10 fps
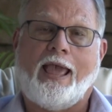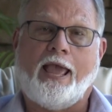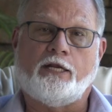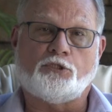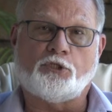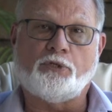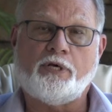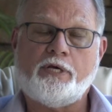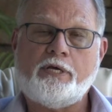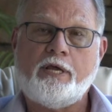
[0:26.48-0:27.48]
and
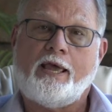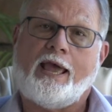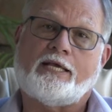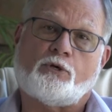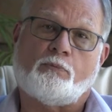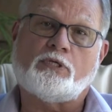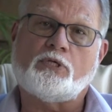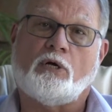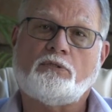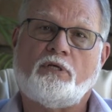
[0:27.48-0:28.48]
Judah as a
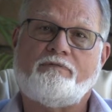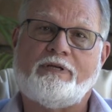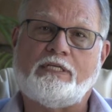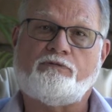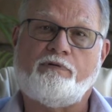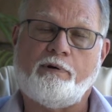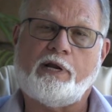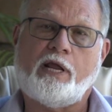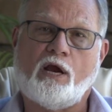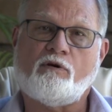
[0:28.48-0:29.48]
result of his very
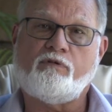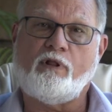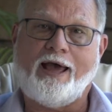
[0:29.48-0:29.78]
careful